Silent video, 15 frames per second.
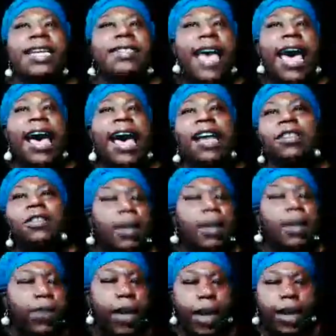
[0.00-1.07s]
It's an
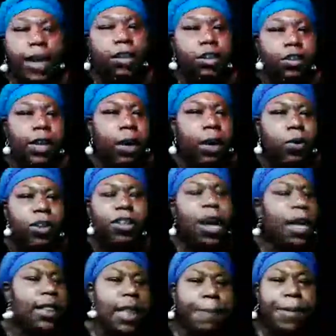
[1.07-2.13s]
adjective in the English language
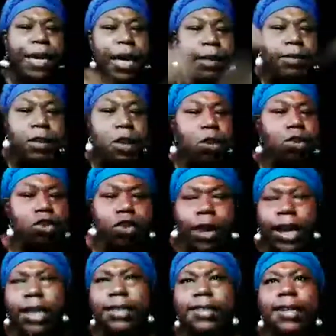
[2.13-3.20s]
that becomes
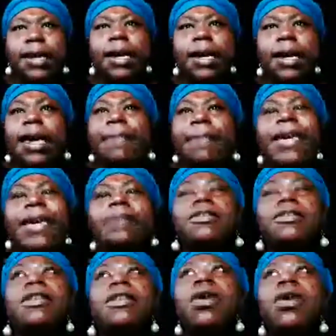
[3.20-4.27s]
it
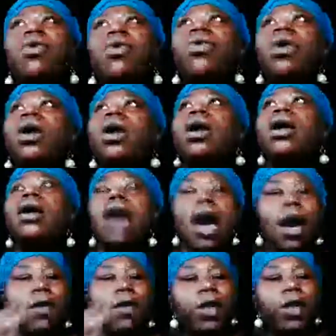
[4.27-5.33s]
becomes so
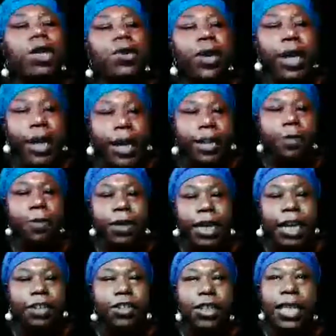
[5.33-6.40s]
convoluted in
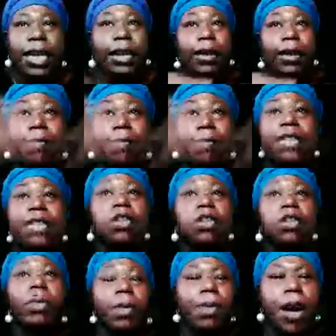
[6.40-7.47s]
explanation that mean so
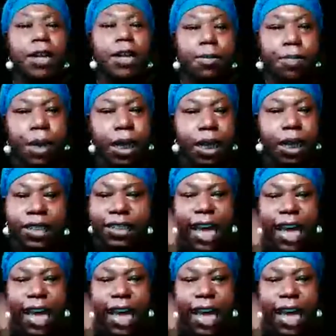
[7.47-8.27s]
many possibilities.